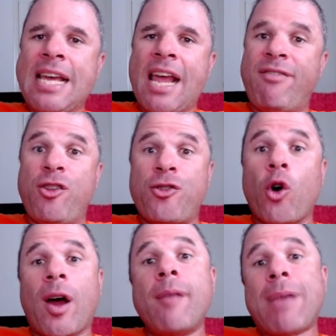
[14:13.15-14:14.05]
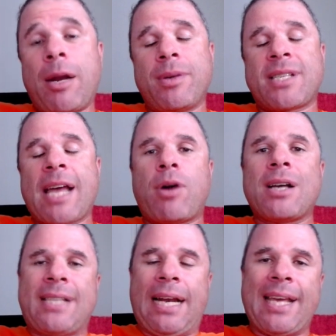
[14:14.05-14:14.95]
If you thought I made a mistake by
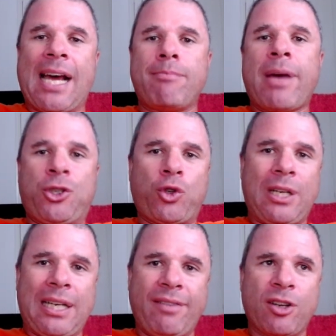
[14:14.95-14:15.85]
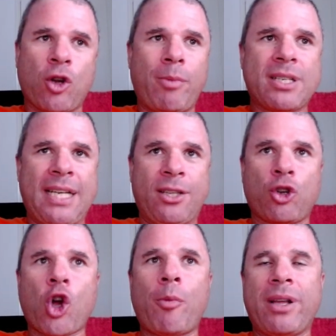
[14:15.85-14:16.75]
selling out, make sure you leave a comment in the
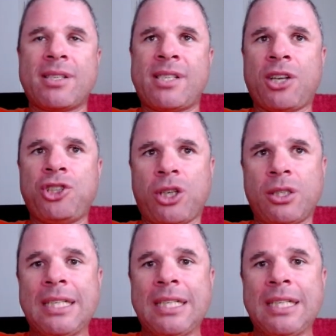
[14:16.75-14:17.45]
comment section.